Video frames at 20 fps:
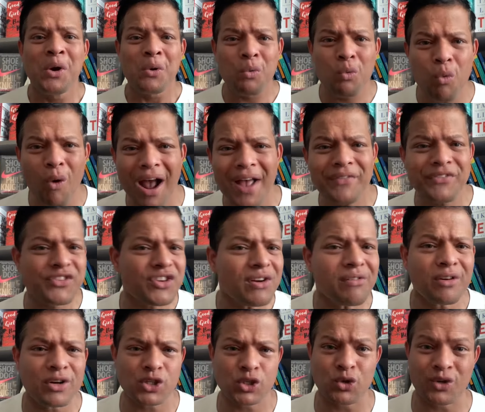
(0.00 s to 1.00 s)

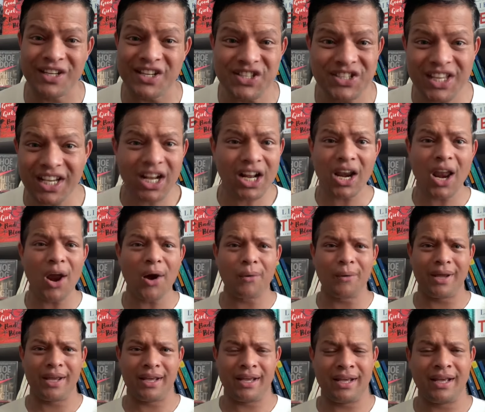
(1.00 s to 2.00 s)
1-0 to kiss the
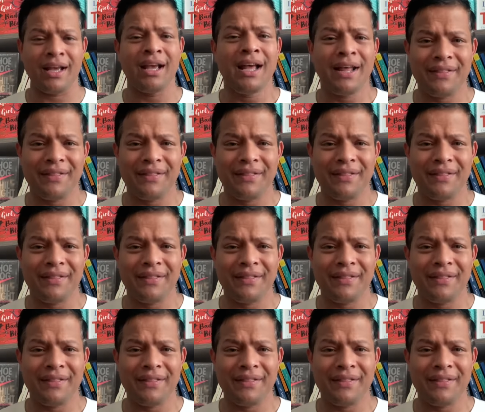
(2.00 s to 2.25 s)
glory.